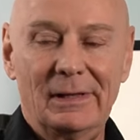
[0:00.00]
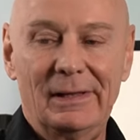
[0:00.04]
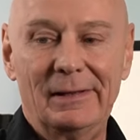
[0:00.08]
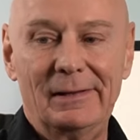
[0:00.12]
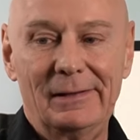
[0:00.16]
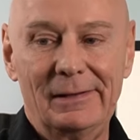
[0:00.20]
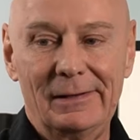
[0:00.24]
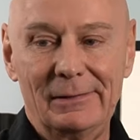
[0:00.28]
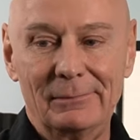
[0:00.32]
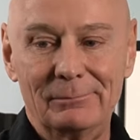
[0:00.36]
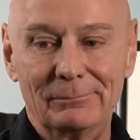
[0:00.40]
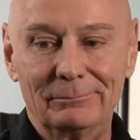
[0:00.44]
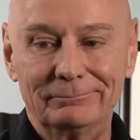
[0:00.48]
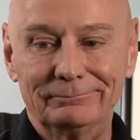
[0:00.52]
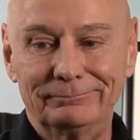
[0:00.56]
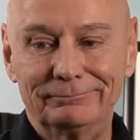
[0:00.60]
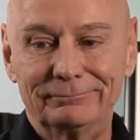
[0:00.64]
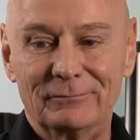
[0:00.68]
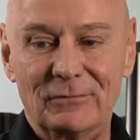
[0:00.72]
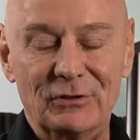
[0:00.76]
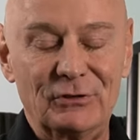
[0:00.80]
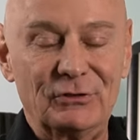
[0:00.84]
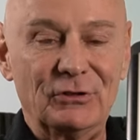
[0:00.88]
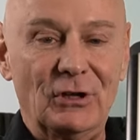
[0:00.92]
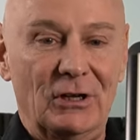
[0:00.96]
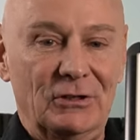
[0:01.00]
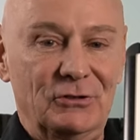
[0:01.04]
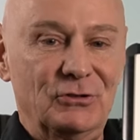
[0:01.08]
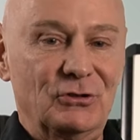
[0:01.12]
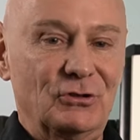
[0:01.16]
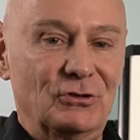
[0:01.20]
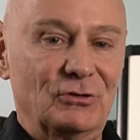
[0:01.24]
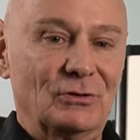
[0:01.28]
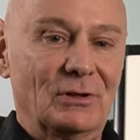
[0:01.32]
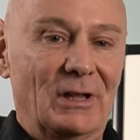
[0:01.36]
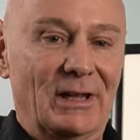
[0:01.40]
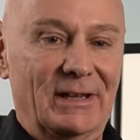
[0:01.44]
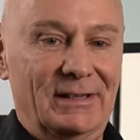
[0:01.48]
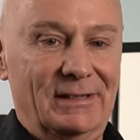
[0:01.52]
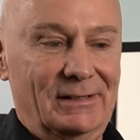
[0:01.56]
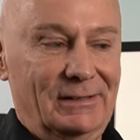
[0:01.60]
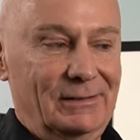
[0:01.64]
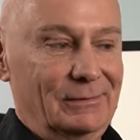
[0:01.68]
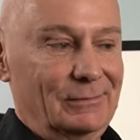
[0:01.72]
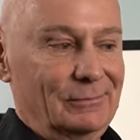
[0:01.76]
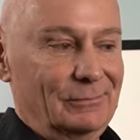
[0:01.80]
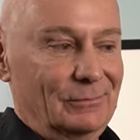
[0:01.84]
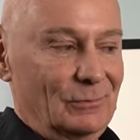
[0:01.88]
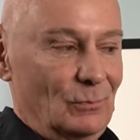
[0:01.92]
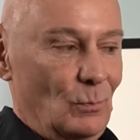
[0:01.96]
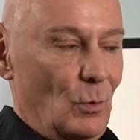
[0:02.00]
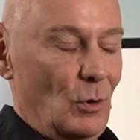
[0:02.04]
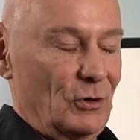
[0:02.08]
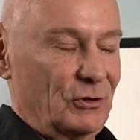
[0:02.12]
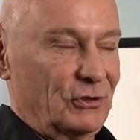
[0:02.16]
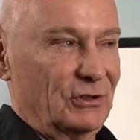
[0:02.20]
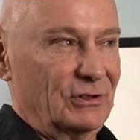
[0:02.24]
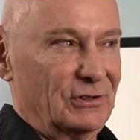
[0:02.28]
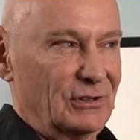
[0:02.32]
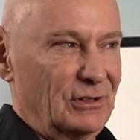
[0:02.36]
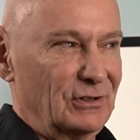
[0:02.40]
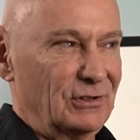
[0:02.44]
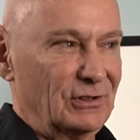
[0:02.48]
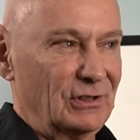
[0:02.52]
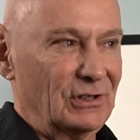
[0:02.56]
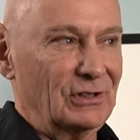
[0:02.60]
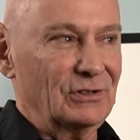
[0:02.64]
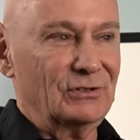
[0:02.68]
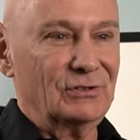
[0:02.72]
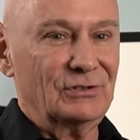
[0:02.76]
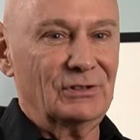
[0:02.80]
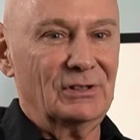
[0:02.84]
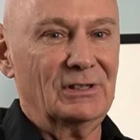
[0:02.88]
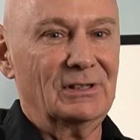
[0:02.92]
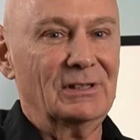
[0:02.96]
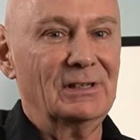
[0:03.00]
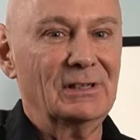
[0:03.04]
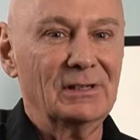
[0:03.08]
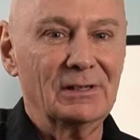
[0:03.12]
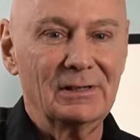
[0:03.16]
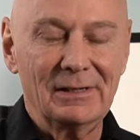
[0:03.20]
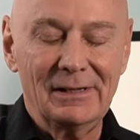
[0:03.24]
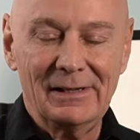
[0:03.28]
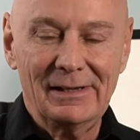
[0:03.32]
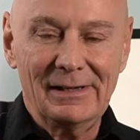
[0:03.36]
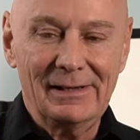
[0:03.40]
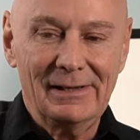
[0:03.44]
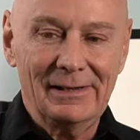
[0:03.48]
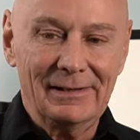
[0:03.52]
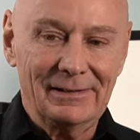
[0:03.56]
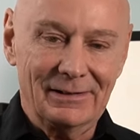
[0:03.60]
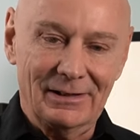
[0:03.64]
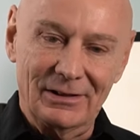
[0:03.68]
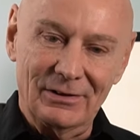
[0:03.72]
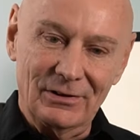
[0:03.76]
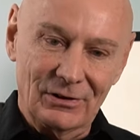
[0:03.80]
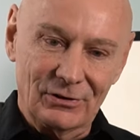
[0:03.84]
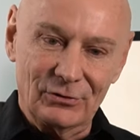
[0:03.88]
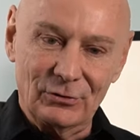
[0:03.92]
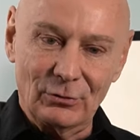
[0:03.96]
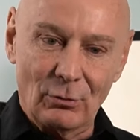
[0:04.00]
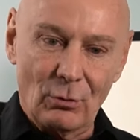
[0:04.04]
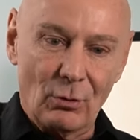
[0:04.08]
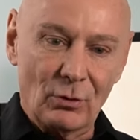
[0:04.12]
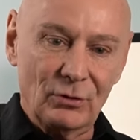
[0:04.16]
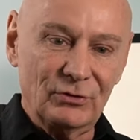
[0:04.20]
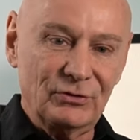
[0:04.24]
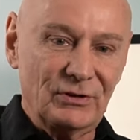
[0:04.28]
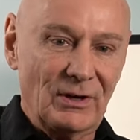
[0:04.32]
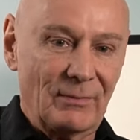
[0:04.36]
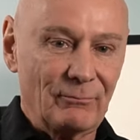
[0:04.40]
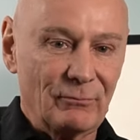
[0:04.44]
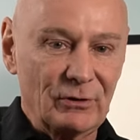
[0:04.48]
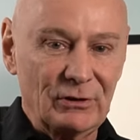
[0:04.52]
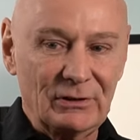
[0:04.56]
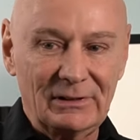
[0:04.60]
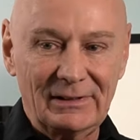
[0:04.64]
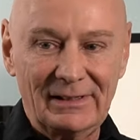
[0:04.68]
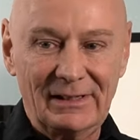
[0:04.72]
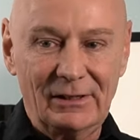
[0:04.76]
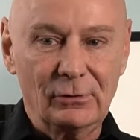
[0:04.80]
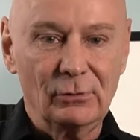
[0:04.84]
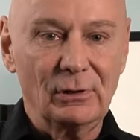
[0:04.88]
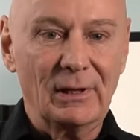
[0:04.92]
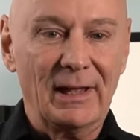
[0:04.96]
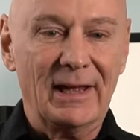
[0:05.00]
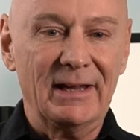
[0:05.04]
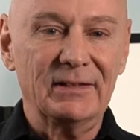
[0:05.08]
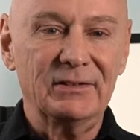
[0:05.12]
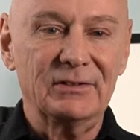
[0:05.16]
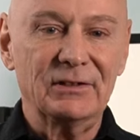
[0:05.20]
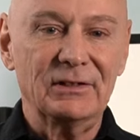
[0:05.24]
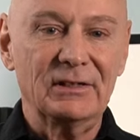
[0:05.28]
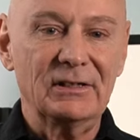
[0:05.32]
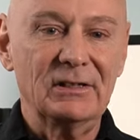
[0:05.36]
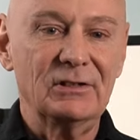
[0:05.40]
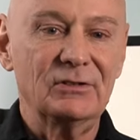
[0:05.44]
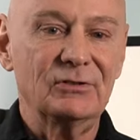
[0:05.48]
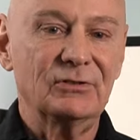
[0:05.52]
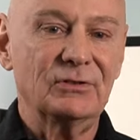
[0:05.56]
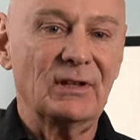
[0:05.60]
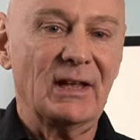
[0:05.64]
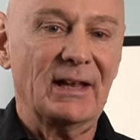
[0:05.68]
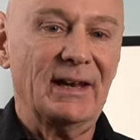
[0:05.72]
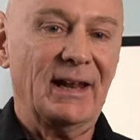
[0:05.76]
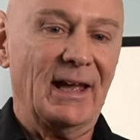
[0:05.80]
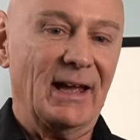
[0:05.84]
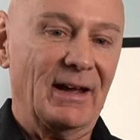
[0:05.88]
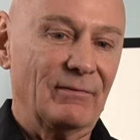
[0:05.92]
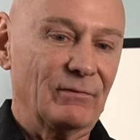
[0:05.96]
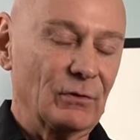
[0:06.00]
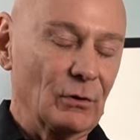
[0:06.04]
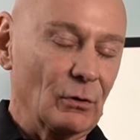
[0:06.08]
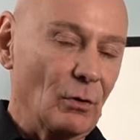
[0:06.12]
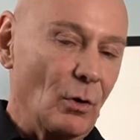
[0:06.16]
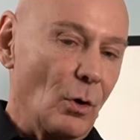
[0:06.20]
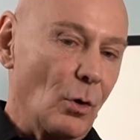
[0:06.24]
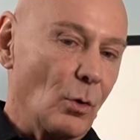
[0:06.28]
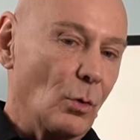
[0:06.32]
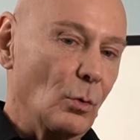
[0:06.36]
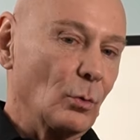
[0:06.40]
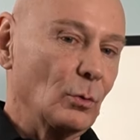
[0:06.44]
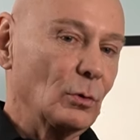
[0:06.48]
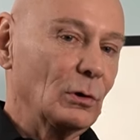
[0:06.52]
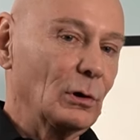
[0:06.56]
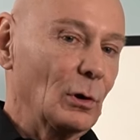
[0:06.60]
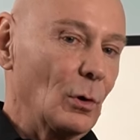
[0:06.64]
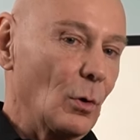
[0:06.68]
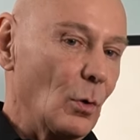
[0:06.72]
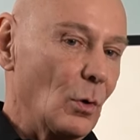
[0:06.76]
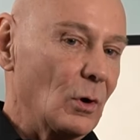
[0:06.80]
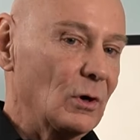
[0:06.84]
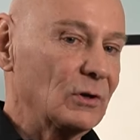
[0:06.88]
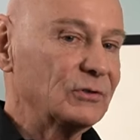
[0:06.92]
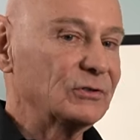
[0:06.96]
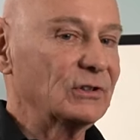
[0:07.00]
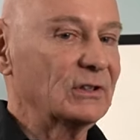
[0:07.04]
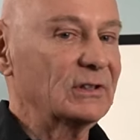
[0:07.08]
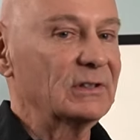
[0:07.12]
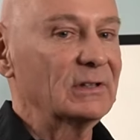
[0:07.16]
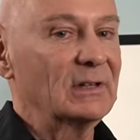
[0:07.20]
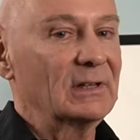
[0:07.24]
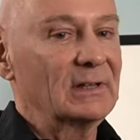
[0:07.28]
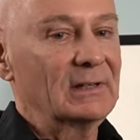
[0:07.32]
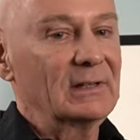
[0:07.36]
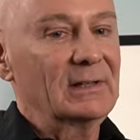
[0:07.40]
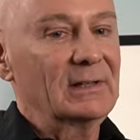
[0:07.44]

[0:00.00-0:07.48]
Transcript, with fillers: uh, the such, like in Washington, D.C. These are all separate legal entities that have their own laws and